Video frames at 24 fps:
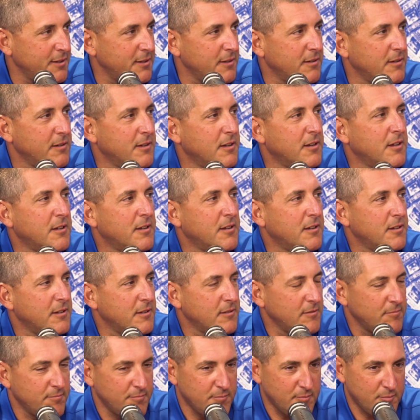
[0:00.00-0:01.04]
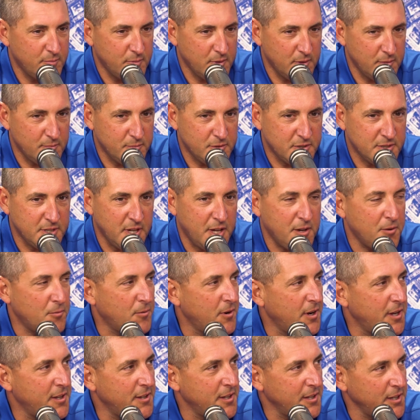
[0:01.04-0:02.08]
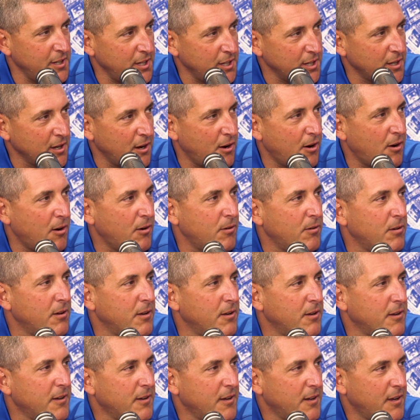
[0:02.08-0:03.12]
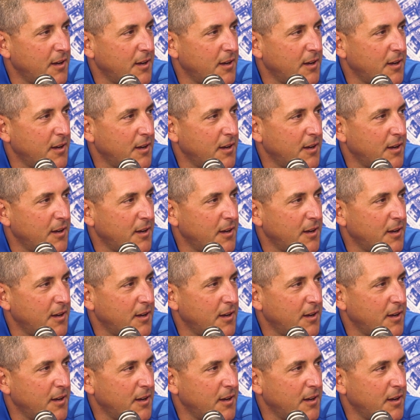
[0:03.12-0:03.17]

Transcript: They have the open mind. They have the mindset of wanting to do it, right?